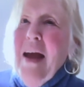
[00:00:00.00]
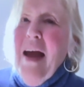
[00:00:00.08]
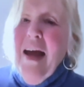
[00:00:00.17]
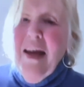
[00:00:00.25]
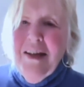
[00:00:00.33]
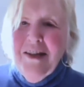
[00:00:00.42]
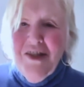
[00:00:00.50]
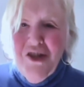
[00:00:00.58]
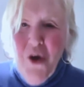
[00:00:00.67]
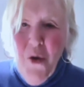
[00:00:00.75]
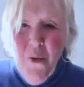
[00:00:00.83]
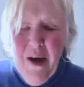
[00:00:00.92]
And
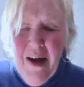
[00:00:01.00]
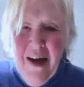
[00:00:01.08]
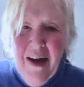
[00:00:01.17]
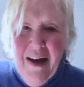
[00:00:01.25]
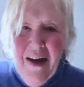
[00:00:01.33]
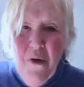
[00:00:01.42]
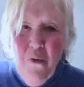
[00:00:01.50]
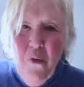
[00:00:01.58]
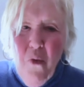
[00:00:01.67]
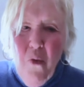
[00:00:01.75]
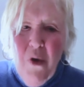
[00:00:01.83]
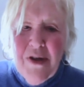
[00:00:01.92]
so it
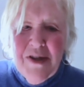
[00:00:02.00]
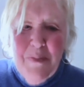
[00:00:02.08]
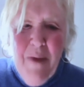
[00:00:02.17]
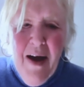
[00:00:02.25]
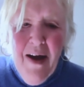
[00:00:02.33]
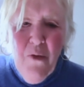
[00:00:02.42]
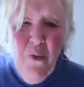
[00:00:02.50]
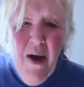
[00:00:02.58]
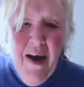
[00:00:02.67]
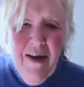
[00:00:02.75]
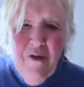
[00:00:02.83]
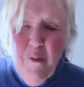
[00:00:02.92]
was my
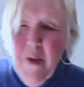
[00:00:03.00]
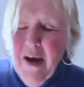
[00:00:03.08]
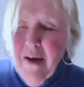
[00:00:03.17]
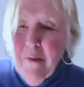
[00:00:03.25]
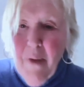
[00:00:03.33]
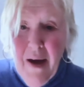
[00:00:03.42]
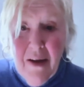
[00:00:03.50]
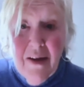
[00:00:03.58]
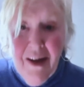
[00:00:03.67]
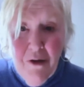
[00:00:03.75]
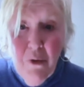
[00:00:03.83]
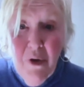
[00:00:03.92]
way of being
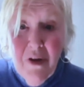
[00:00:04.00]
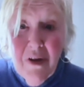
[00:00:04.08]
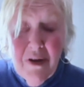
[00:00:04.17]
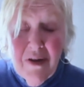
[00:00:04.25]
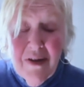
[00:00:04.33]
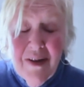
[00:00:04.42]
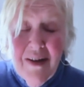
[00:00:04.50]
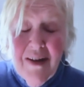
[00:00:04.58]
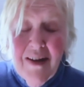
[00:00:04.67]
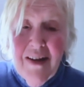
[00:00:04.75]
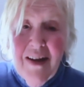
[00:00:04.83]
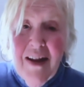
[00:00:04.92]
bilingual
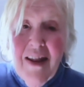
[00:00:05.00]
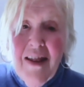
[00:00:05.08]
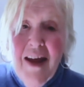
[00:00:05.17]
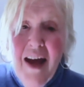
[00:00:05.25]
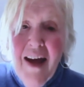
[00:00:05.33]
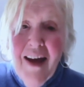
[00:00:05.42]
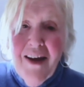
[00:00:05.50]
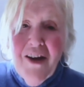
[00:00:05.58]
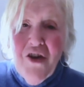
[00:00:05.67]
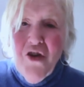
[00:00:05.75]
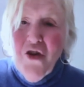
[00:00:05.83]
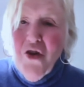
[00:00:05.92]
that
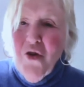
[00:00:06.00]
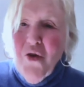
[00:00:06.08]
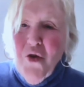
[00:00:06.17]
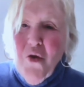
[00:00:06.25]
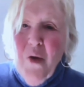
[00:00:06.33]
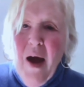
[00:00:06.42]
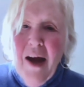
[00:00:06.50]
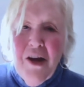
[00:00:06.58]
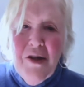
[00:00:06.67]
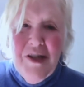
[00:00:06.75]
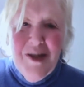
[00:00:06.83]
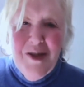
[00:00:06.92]
I could